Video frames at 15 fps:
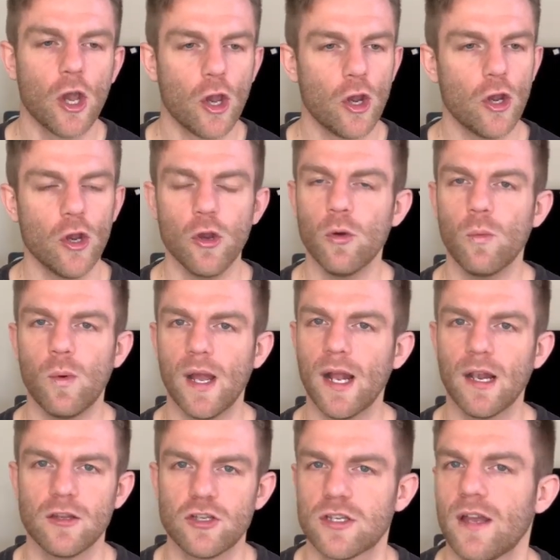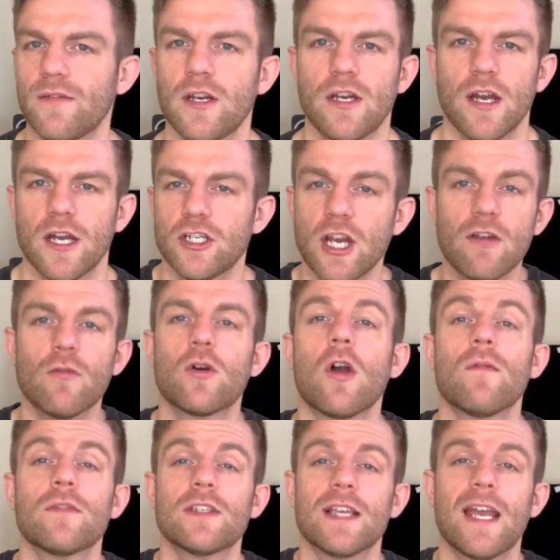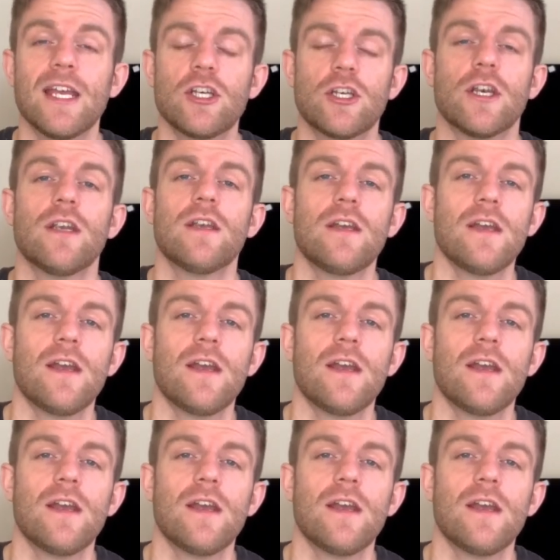who will just have a general conversation